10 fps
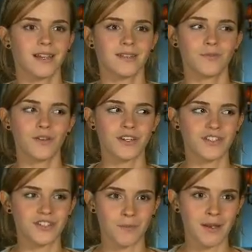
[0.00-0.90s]
I didn't want to
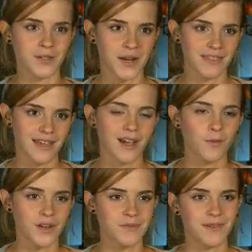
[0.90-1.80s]
just jump into anything. I
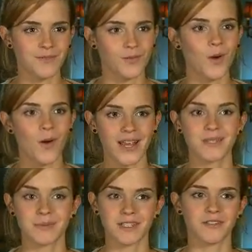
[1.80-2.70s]
wanted to be quite
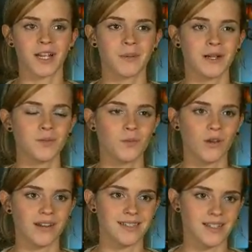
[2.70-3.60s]
specific about
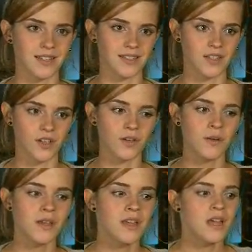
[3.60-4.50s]
what I decided to do.
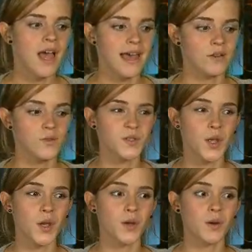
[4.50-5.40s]
And
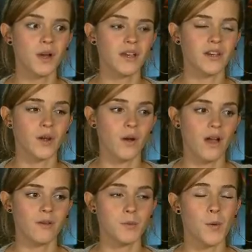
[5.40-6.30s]
also, you know,
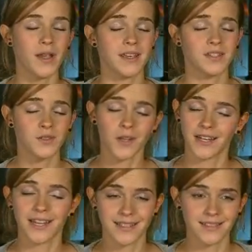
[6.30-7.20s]
I've been working
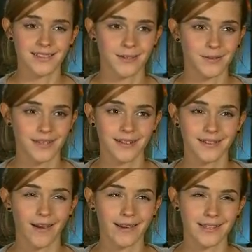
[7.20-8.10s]
solidly since I was like
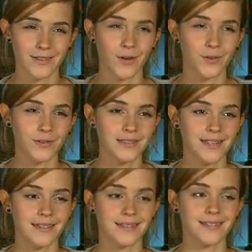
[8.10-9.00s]
9 years old,
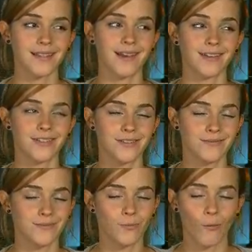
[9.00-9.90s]
and I
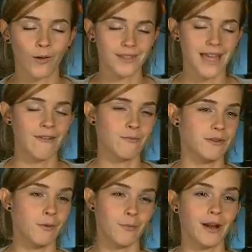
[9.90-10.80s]
want to have a bit
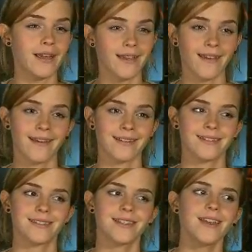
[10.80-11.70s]
of a break,
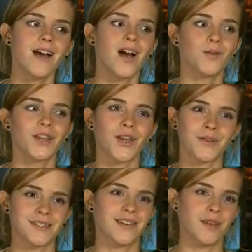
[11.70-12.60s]
and I want to go
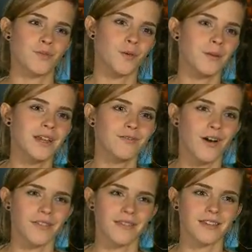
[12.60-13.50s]
and study properly
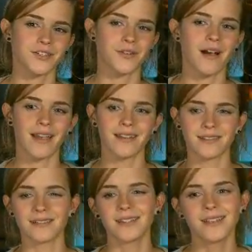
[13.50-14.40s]
rather than try
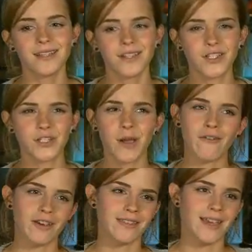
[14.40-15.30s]
and do
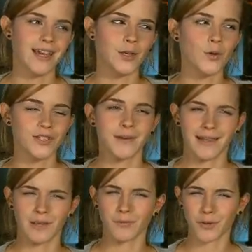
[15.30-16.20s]
everything and not do
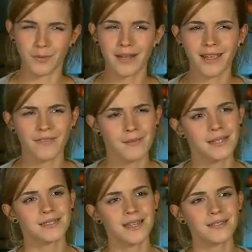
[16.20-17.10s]
anything properly, if that
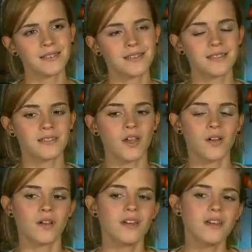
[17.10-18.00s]
makes sense.
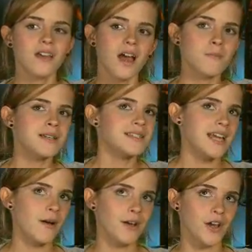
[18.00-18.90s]
So I'm going to see
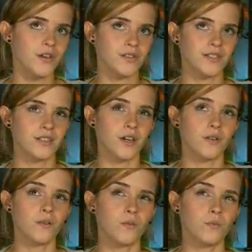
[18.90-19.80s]
how it goes. You
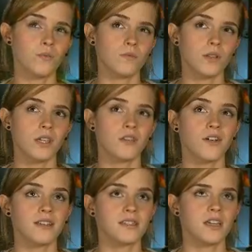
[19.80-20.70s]
know,
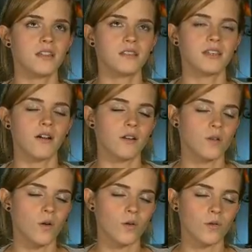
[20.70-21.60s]
university, there are
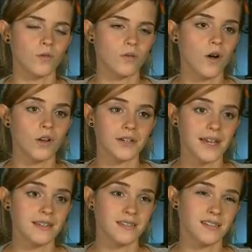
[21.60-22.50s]
long
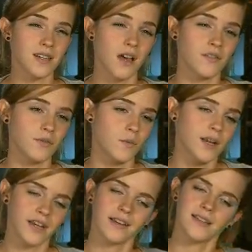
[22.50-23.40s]
holidays and stuff when
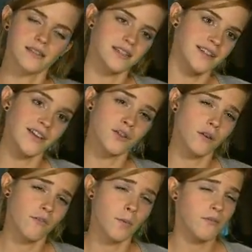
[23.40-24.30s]
I could easily schedule a
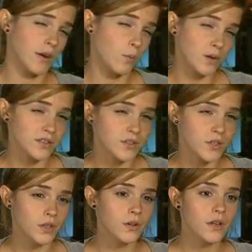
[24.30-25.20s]
film if I wanted
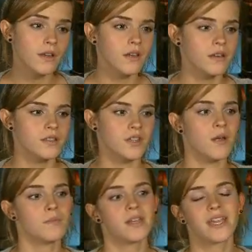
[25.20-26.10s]
to. So
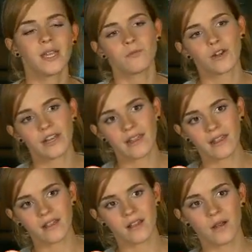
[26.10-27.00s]
I'm going to keep
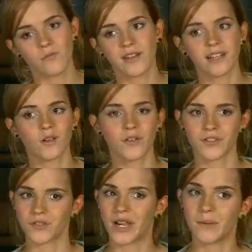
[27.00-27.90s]
reading. I'm reading a lot of
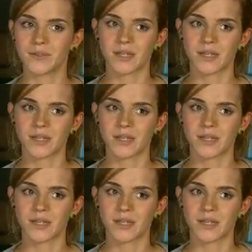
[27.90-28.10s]
scripts.